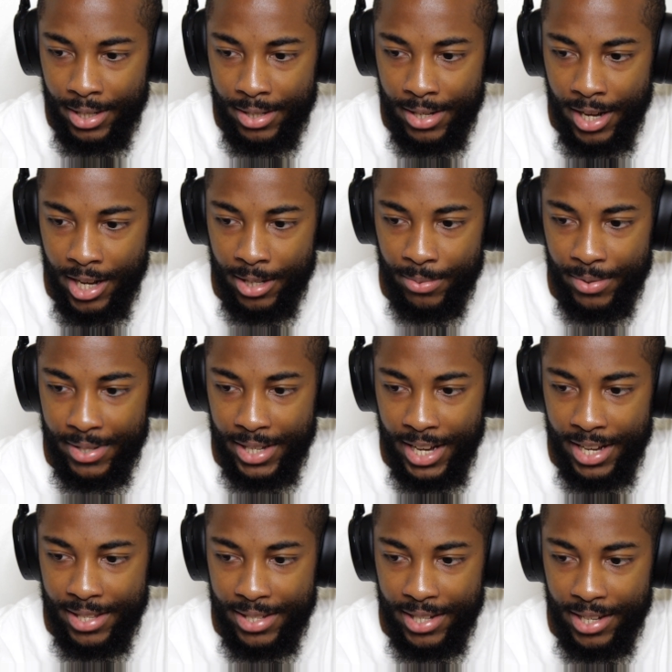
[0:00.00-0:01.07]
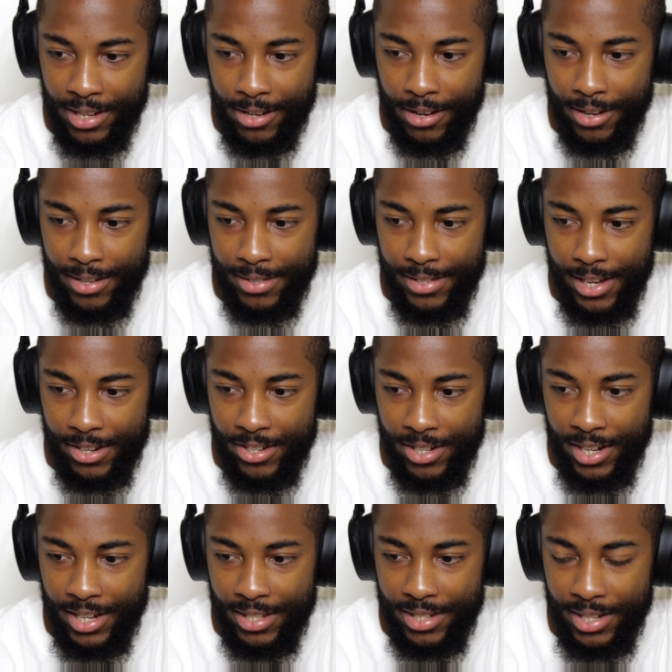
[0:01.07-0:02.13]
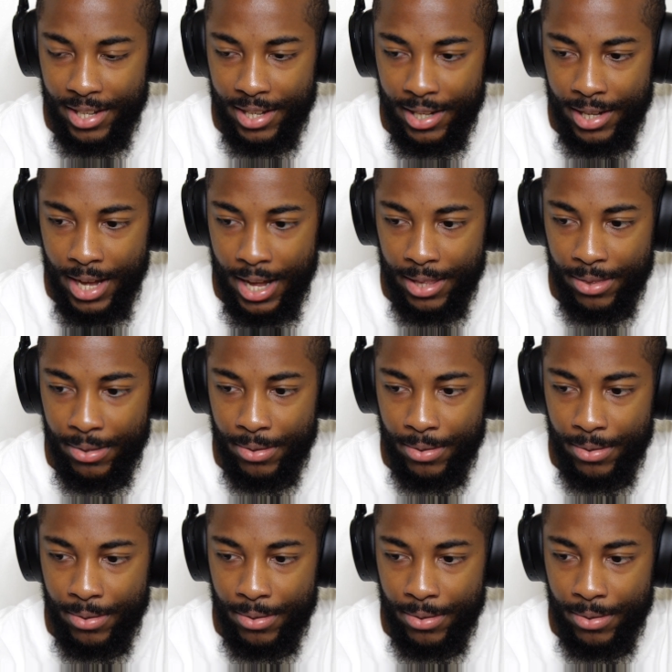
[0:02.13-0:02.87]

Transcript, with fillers: Don was 18, caught a section 18, got